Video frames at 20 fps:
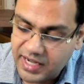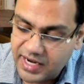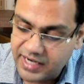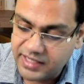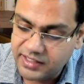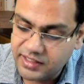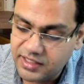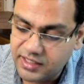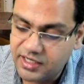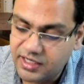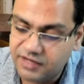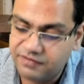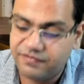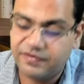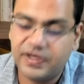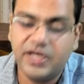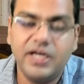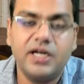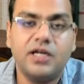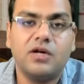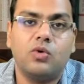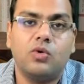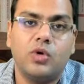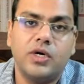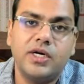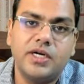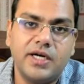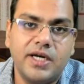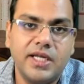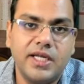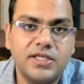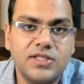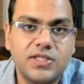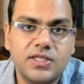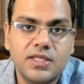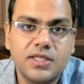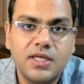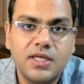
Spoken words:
at the different quantities.